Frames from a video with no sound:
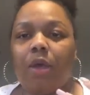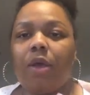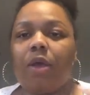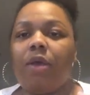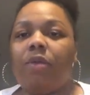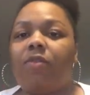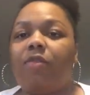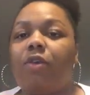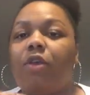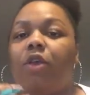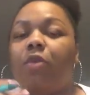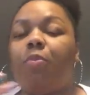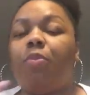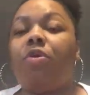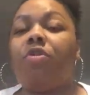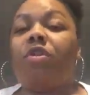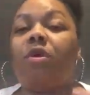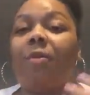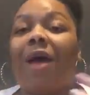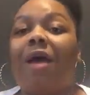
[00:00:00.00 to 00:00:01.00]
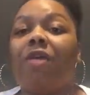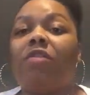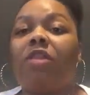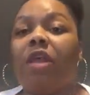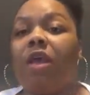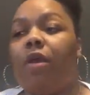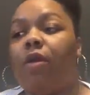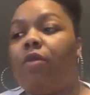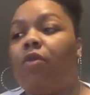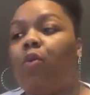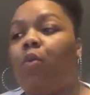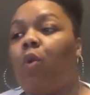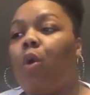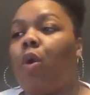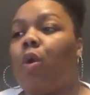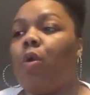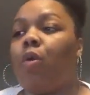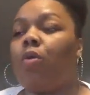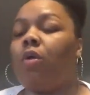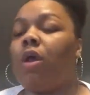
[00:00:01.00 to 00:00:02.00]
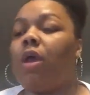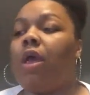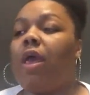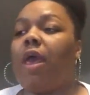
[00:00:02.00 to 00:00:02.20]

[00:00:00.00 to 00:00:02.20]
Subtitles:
until you put them out there in the world.